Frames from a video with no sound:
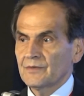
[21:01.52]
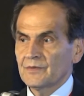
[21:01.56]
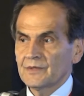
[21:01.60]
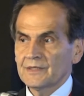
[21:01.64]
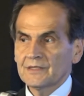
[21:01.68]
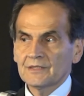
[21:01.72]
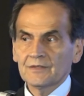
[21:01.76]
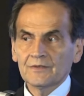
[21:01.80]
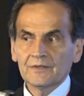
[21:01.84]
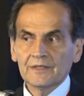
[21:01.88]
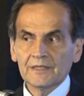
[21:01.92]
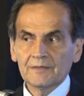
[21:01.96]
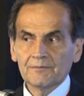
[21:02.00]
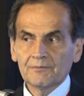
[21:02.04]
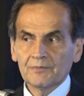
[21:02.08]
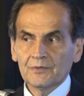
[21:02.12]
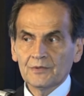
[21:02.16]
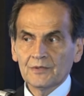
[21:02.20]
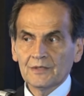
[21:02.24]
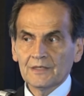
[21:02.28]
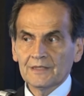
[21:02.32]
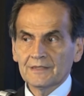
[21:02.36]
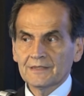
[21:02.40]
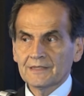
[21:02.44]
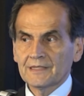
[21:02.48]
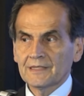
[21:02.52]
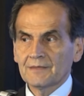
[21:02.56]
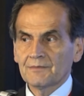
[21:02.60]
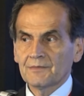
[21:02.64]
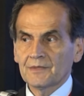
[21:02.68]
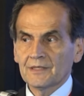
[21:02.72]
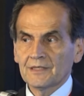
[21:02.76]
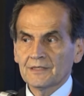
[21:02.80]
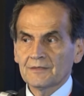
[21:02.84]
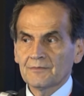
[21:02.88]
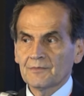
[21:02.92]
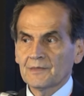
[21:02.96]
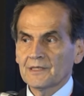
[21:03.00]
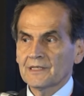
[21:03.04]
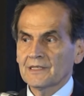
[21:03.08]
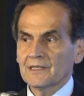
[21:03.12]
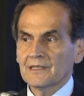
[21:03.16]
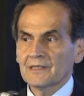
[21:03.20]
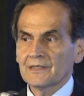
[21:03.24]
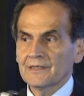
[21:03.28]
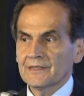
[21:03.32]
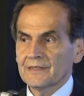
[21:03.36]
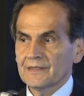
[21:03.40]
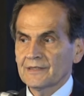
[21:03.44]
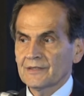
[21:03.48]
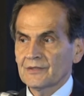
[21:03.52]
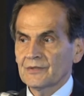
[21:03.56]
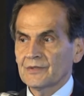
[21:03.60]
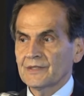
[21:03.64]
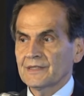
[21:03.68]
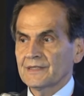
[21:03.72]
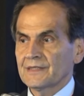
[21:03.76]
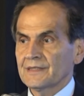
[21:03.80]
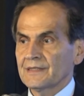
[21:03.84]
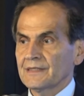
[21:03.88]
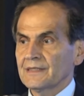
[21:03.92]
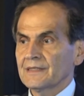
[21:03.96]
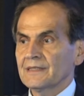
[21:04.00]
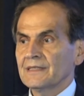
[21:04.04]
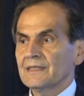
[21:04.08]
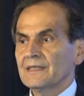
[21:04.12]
the risk of hypoglycemia is markedly increased.